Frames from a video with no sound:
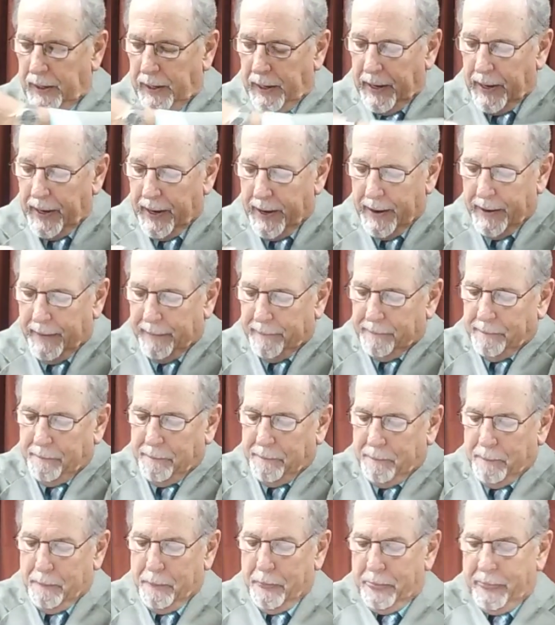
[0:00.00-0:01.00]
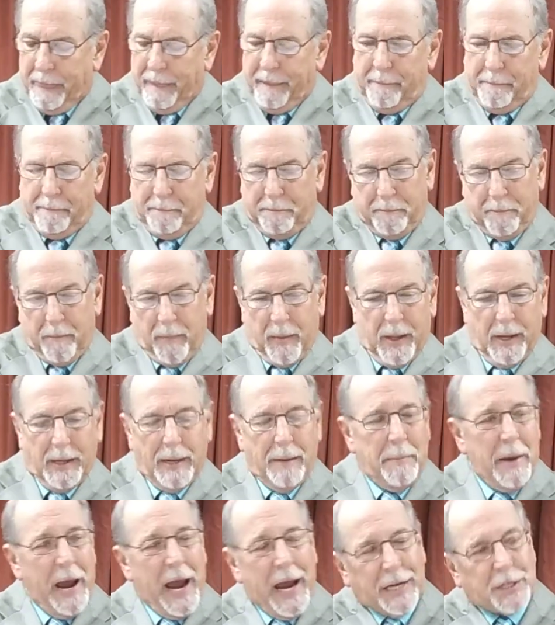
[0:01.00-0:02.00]
uh,
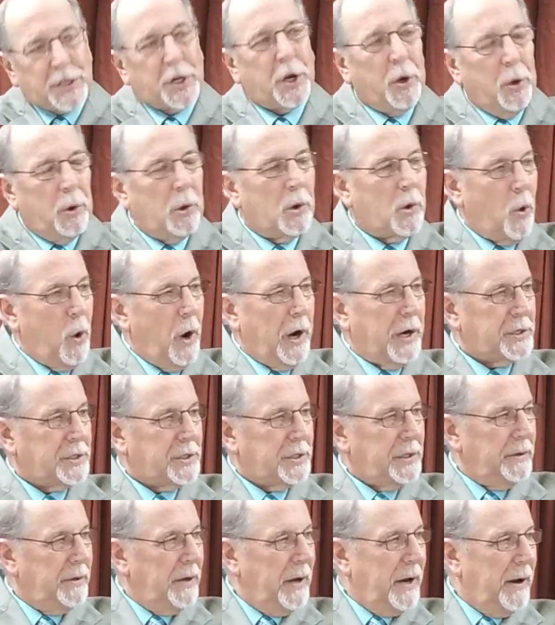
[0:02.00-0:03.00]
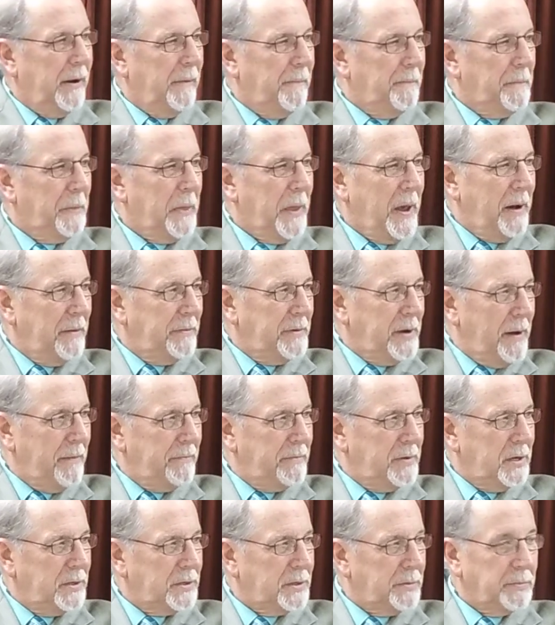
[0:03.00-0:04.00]
let me ask you a question. I've,
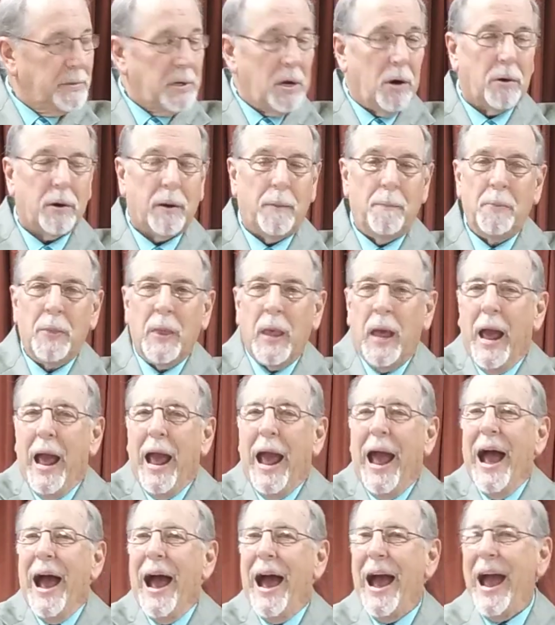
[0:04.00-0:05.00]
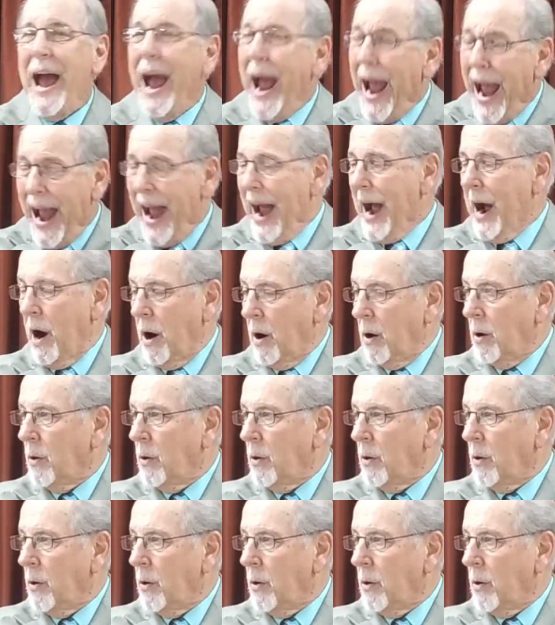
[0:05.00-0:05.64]
I've done some talking. How